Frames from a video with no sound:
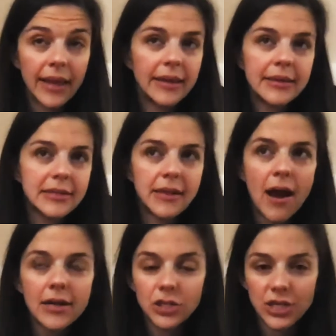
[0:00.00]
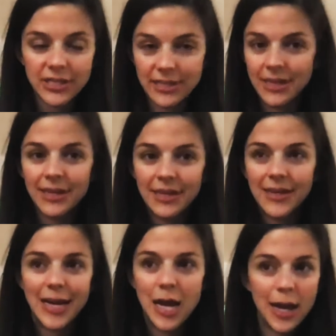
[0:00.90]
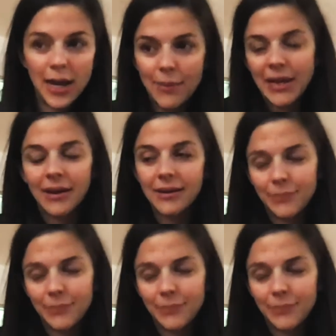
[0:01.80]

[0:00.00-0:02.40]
Like it's not just, I mean,